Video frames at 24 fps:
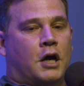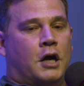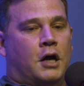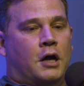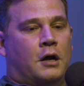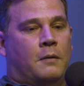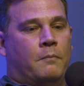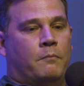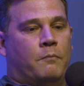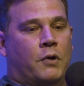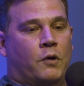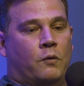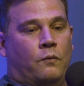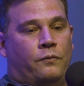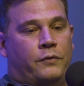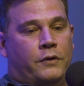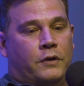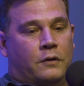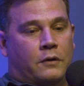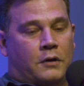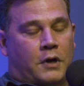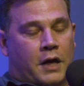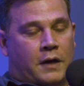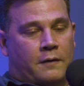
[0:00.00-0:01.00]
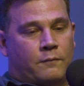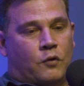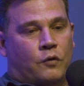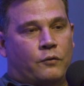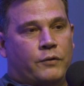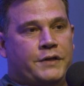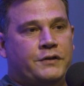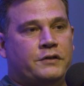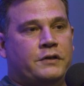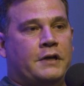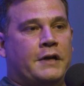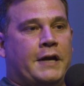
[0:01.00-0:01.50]
But the kind of more
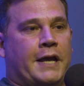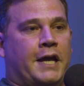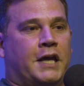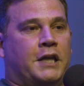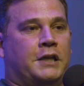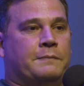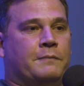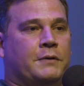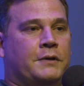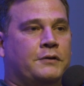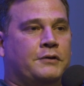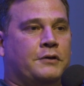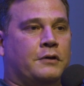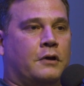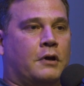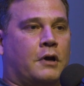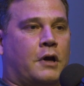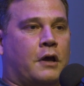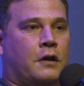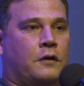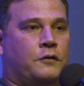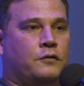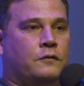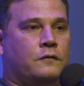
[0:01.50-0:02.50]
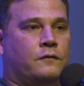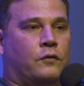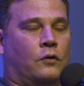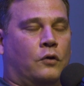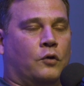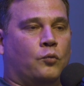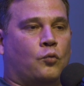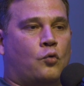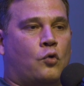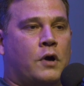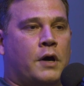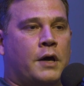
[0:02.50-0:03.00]
recent enhancements are kind of
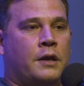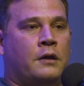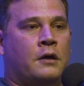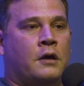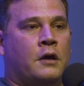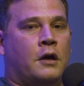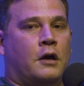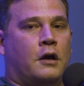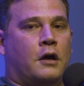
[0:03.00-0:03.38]
twofold. One,